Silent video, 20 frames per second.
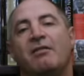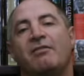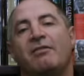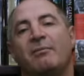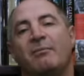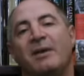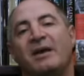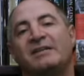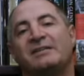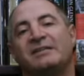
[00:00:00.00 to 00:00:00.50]

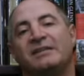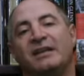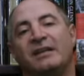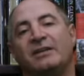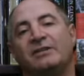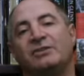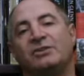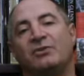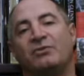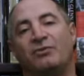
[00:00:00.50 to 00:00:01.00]
The
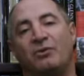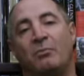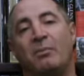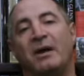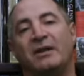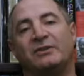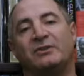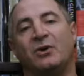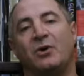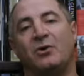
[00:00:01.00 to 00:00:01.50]
message from
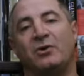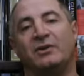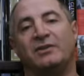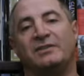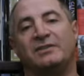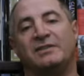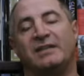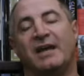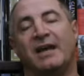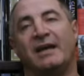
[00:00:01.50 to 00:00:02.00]
my talk
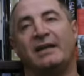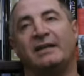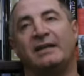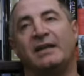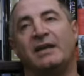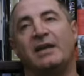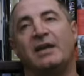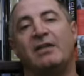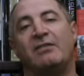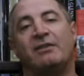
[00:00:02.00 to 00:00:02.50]
is that
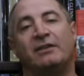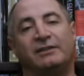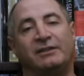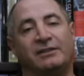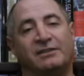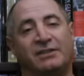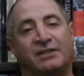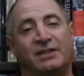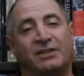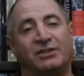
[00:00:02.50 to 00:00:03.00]
the
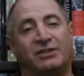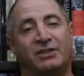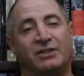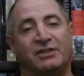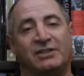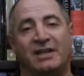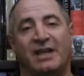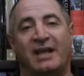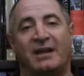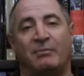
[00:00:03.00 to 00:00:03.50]
decision
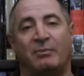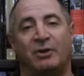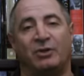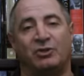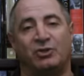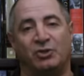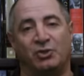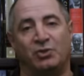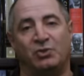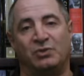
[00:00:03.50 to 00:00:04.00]
is not
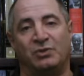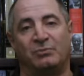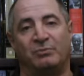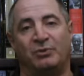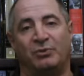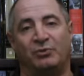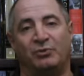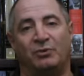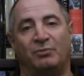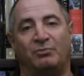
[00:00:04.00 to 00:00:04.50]
about choosing
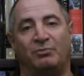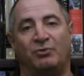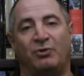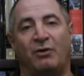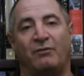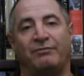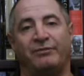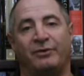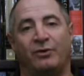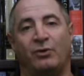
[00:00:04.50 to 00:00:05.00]
between
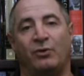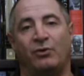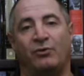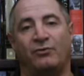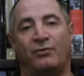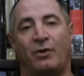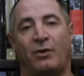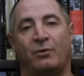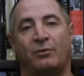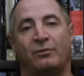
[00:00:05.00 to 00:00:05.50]
profit or
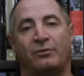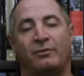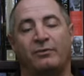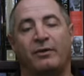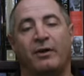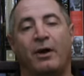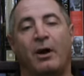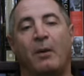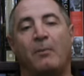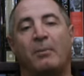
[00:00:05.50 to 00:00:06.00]
growth,
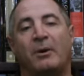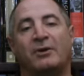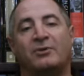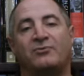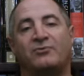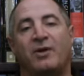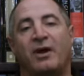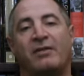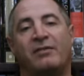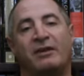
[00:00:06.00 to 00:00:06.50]
but
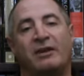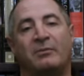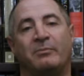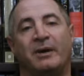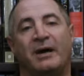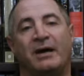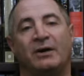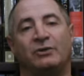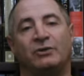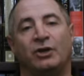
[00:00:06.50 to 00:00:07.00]
rather
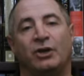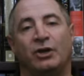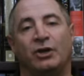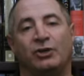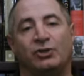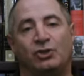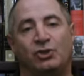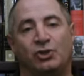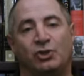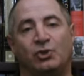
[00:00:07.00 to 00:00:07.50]
about
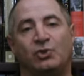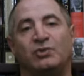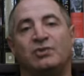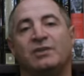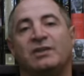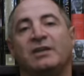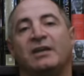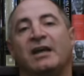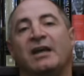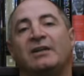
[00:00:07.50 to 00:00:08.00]

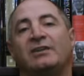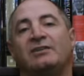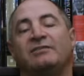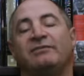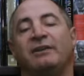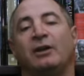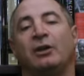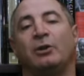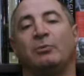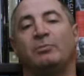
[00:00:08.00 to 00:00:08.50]
choosing and
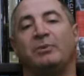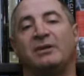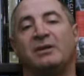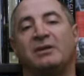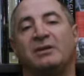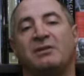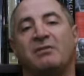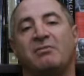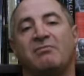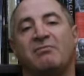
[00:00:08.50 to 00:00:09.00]

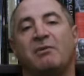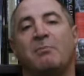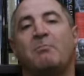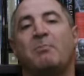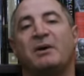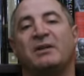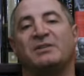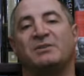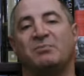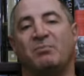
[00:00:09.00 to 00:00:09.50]
developing the
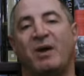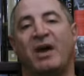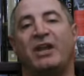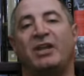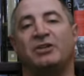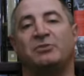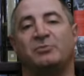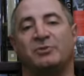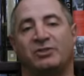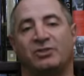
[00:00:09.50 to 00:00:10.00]
best
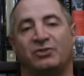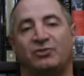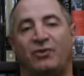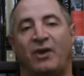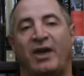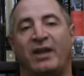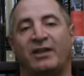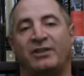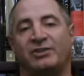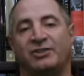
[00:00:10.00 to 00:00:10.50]
management
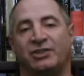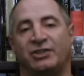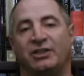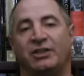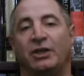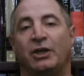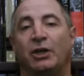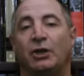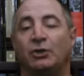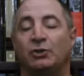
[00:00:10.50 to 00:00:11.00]

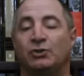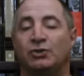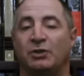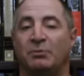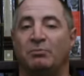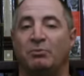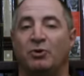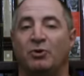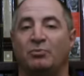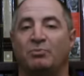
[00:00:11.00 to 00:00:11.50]
strategy to
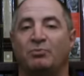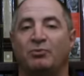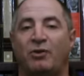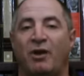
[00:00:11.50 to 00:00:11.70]
support